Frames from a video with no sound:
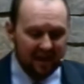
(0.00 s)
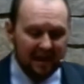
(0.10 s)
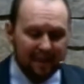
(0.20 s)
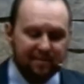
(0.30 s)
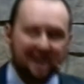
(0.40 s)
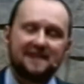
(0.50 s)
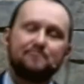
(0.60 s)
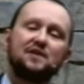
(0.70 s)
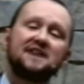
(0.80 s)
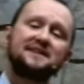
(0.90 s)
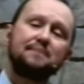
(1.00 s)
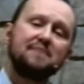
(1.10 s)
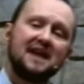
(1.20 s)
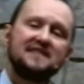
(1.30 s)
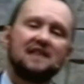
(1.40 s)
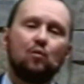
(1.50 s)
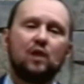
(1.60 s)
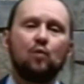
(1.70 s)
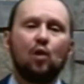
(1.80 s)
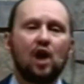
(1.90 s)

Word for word: But it doesn't mean that we won't